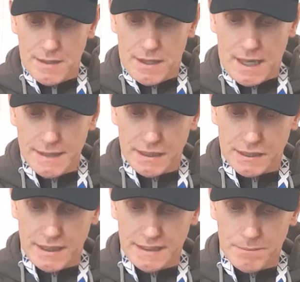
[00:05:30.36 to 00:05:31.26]
The
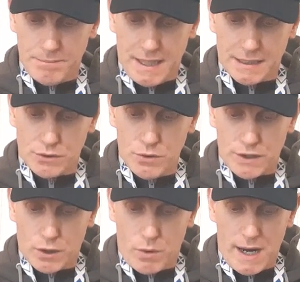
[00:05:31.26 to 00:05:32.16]
legislation makes no
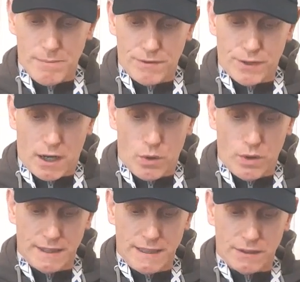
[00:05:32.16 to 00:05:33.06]
requirement for a
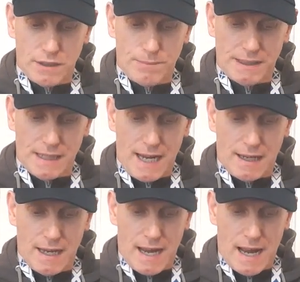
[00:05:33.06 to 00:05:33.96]
court hearing to be
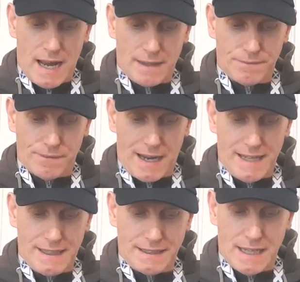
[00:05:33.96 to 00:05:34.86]
set, and
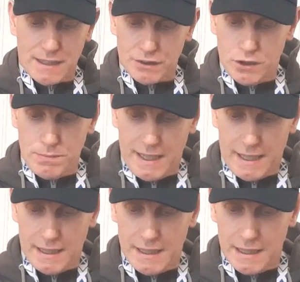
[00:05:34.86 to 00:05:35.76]
any challenge to
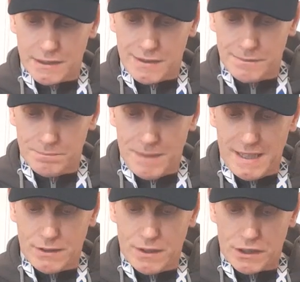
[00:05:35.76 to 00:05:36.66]
be
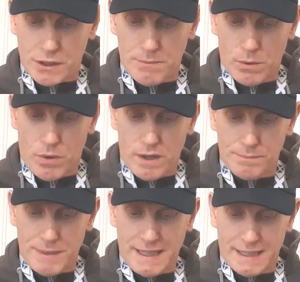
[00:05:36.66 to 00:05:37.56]
made to the summary
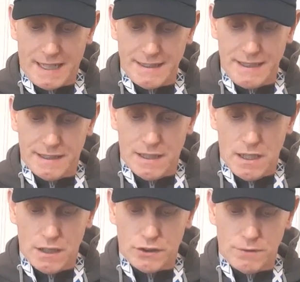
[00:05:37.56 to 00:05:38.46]
warrant being granted
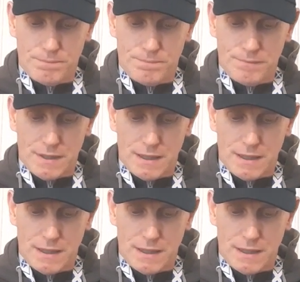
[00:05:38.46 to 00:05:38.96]
should